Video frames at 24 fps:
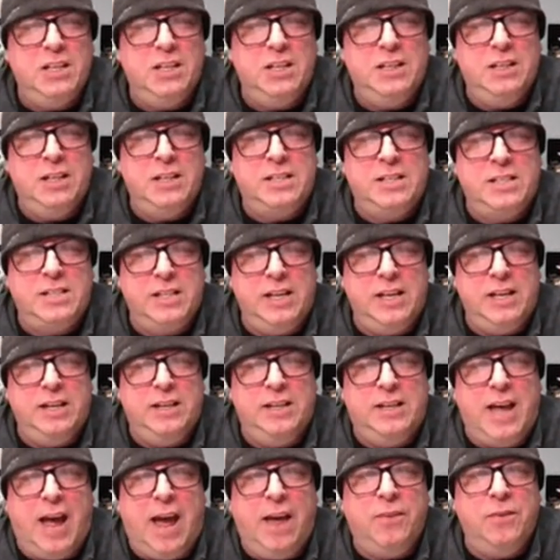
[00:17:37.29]
Let's see,
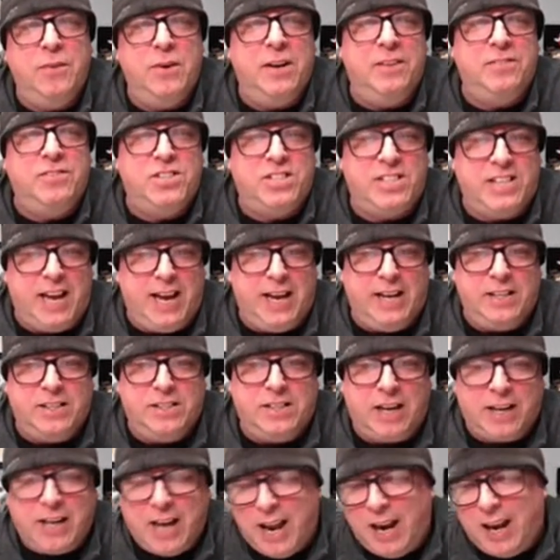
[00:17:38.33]
Gathering of Saints.
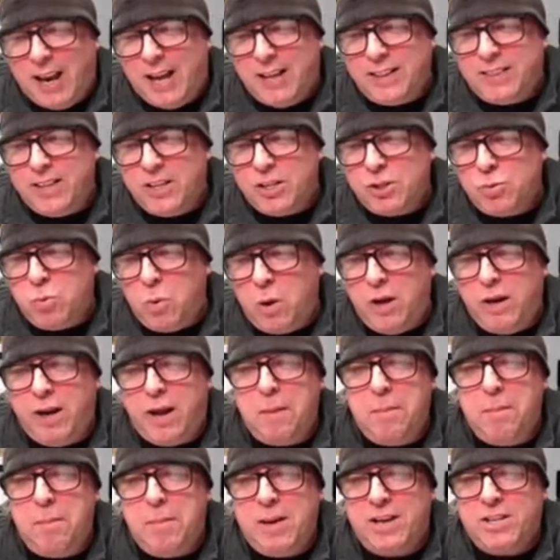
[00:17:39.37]
I kind of like this one. I
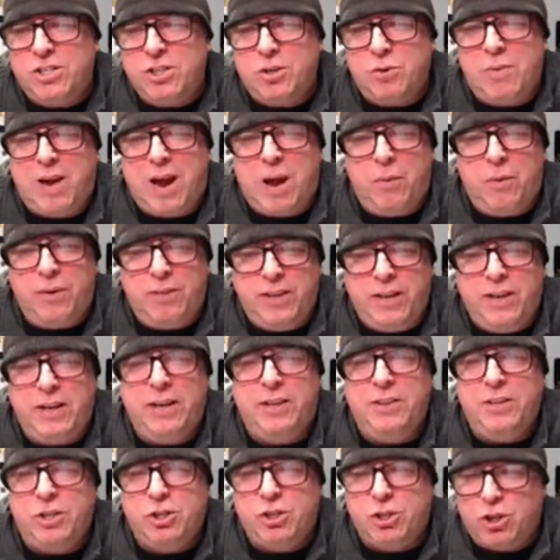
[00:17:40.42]
messed around with it,
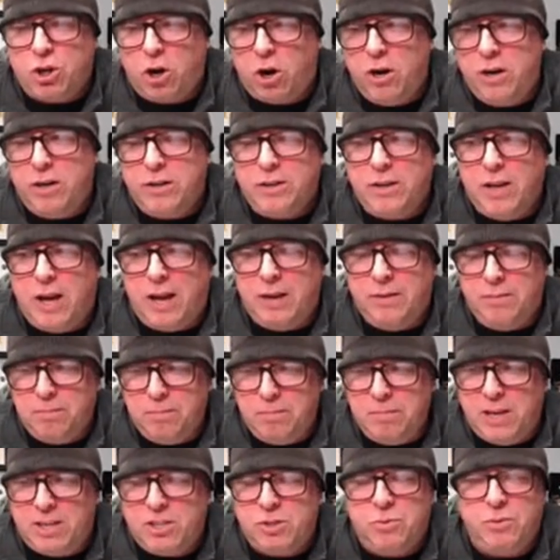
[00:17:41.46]
and I
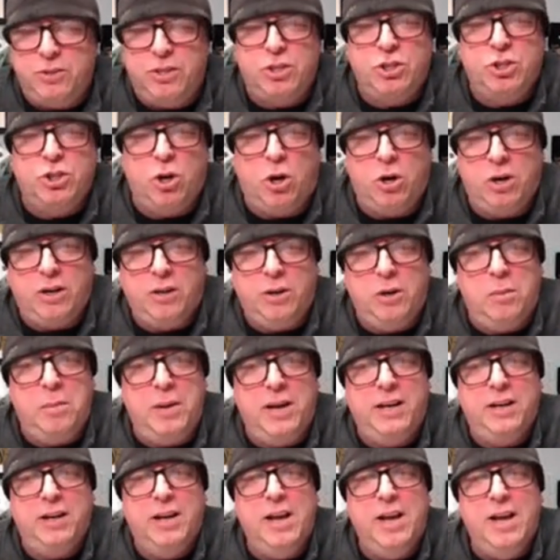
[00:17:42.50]
messed with the chart a little
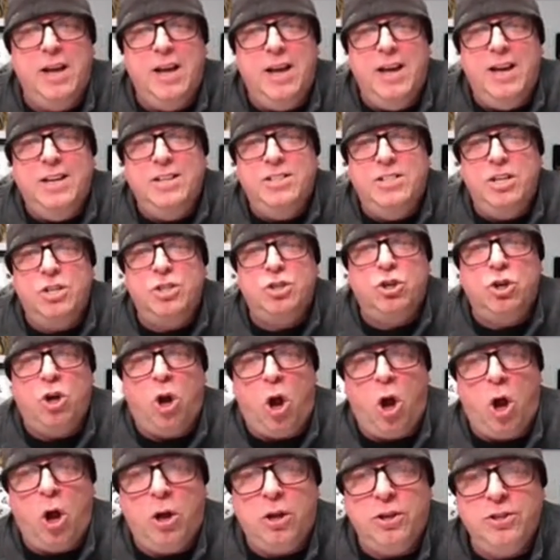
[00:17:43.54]
bit. It says,
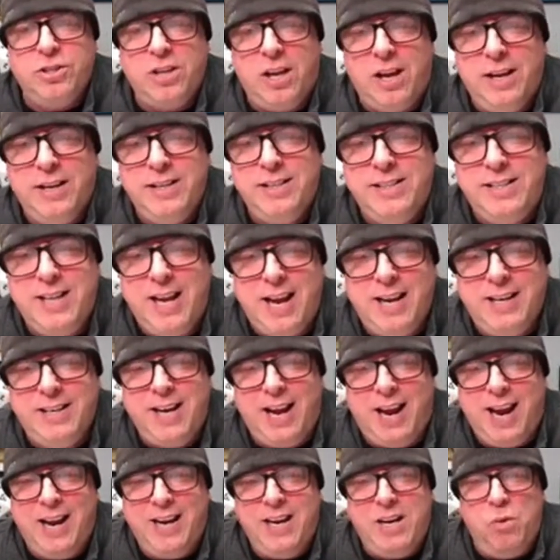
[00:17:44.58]
calls undead
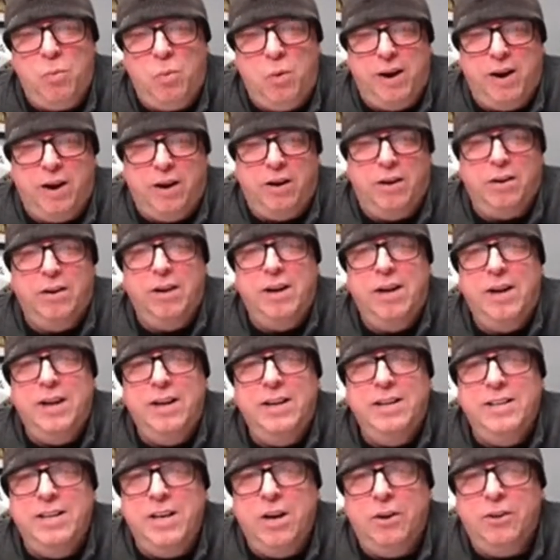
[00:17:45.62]
anywhere
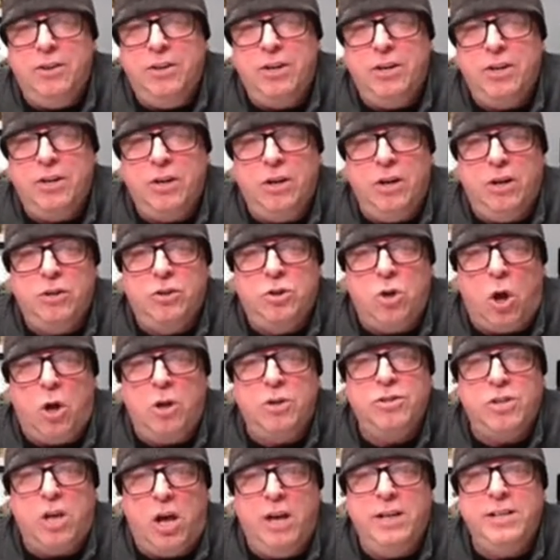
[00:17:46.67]
near the
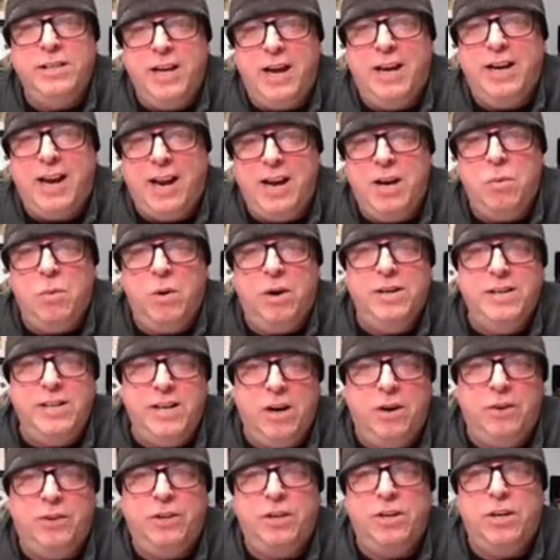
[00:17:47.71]

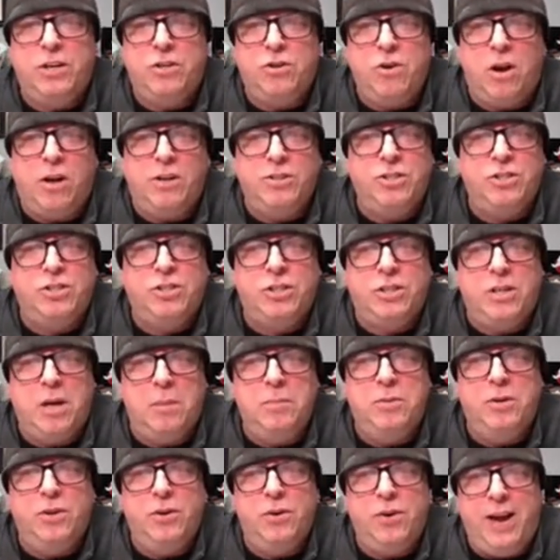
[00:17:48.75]
necrologist to come
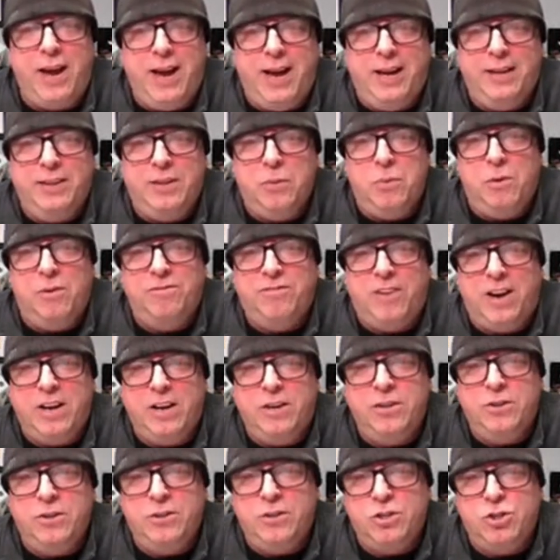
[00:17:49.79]
to their aid. They will fight
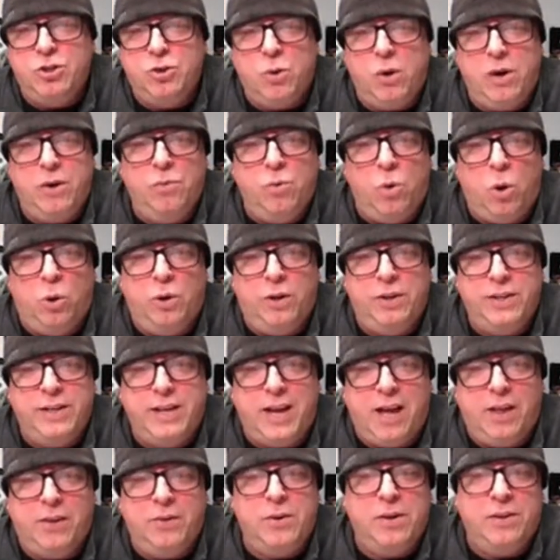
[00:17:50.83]
until destroyed. Roll on the
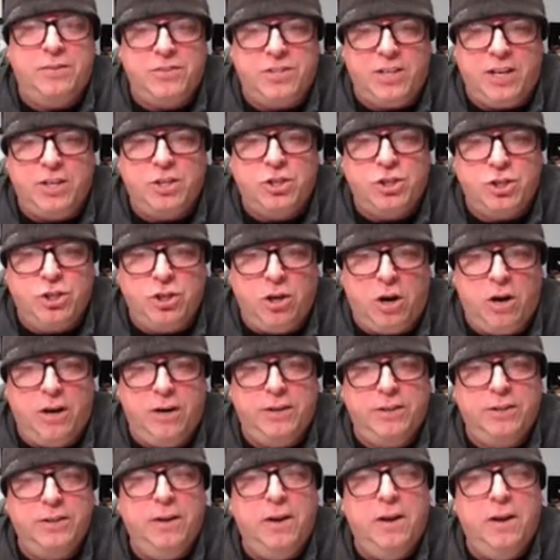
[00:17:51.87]
Gathering of Saints chart.